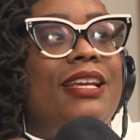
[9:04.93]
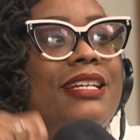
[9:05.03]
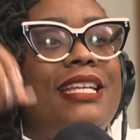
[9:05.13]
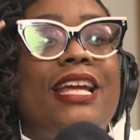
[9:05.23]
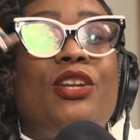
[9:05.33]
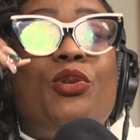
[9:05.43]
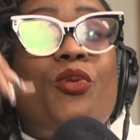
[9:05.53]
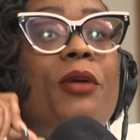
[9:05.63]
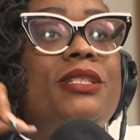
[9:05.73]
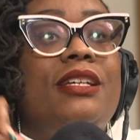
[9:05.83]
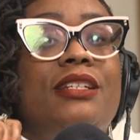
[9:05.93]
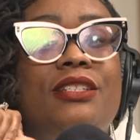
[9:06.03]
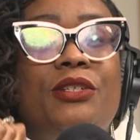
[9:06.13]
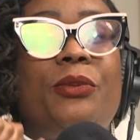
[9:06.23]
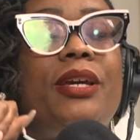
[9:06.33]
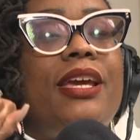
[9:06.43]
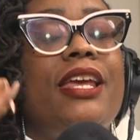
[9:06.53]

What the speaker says: because I knew I was going to do it.